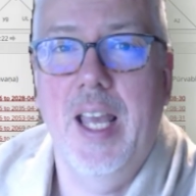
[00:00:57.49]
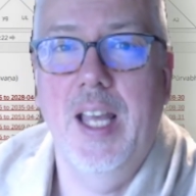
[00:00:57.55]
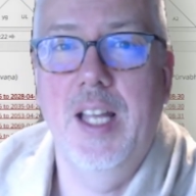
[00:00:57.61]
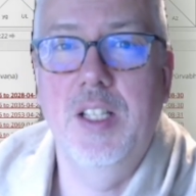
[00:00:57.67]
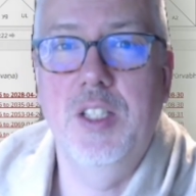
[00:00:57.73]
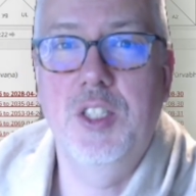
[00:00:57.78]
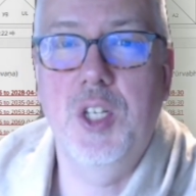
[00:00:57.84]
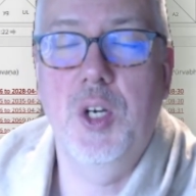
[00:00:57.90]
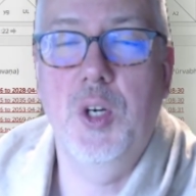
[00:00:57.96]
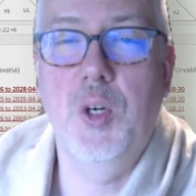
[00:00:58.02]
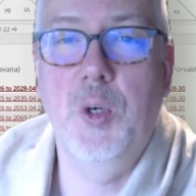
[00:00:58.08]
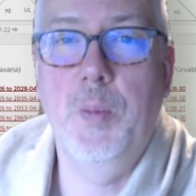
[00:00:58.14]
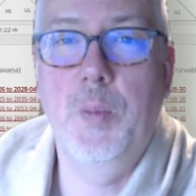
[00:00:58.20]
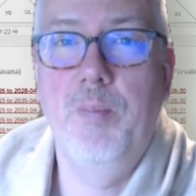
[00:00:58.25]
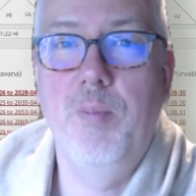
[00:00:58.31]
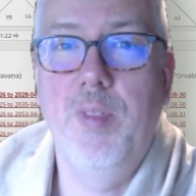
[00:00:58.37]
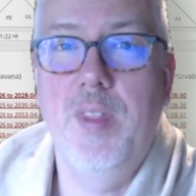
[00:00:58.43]
And
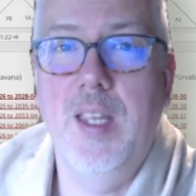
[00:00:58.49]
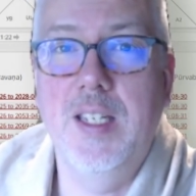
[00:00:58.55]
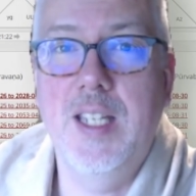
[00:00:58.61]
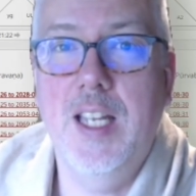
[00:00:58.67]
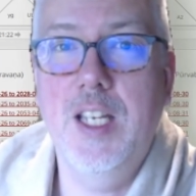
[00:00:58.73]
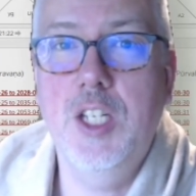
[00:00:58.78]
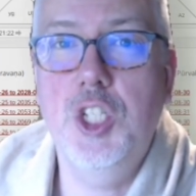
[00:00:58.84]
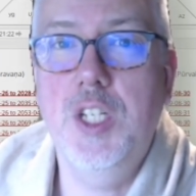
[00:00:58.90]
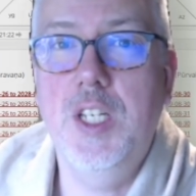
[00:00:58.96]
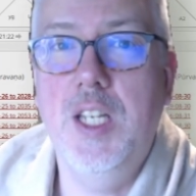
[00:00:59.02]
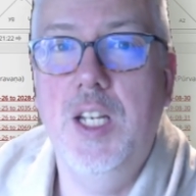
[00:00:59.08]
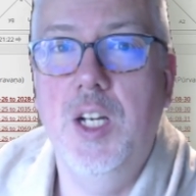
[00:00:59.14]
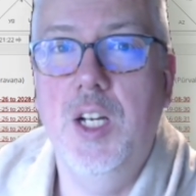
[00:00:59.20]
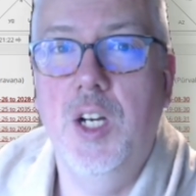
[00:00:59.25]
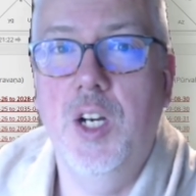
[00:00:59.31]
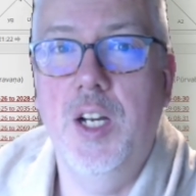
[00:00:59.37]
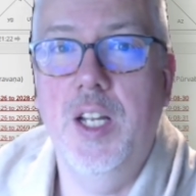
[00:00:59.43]
so the intention
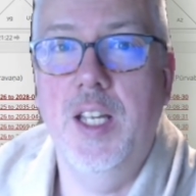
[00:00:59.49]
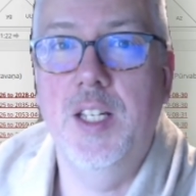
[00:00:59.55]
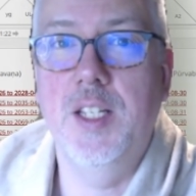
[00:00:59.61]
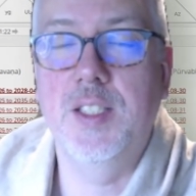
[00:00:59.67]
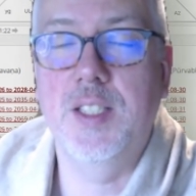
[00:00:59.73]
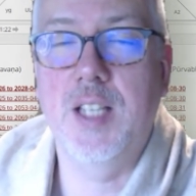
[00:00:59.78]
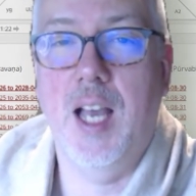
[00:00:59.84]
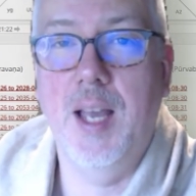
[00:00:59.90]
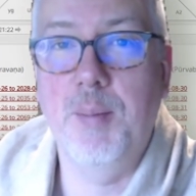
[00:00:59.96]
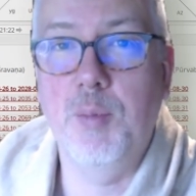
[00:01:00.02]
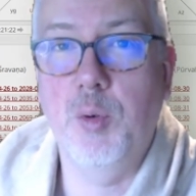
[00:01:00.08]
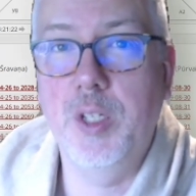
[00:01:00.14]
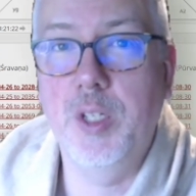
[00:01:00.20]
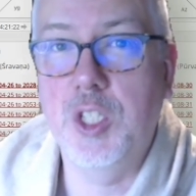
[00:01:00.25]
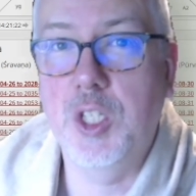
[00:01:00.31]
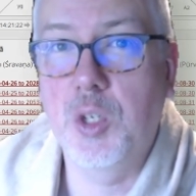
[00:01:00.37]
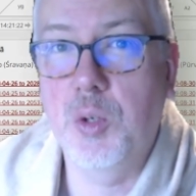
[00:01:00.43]
here is I'm
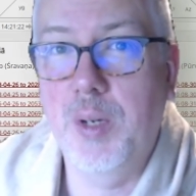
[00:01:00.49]
going to